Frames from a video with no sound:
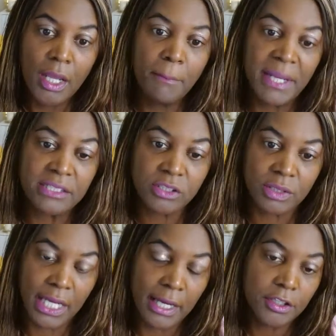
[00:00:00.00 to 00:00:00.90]
based on
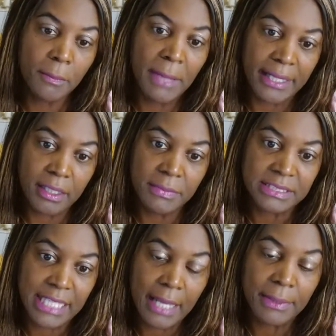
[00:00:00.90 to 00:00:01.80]
how your body
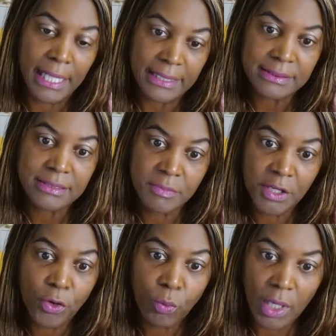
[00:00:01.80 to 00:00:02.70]
metabolizes
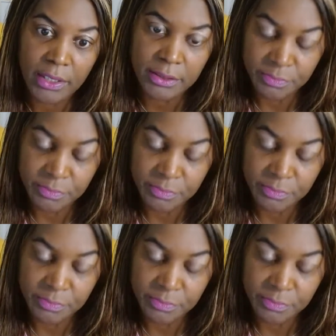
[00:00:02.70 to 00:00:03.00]
marijuana.